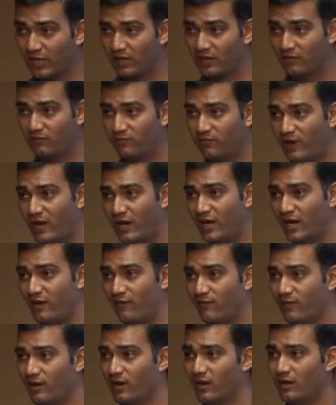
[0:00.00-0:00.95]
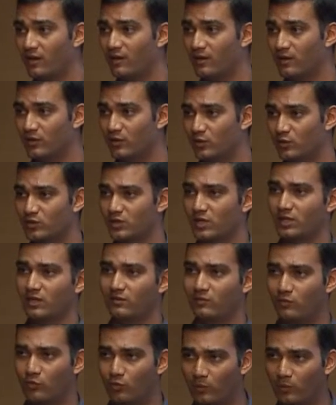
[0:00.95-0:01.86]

like find every user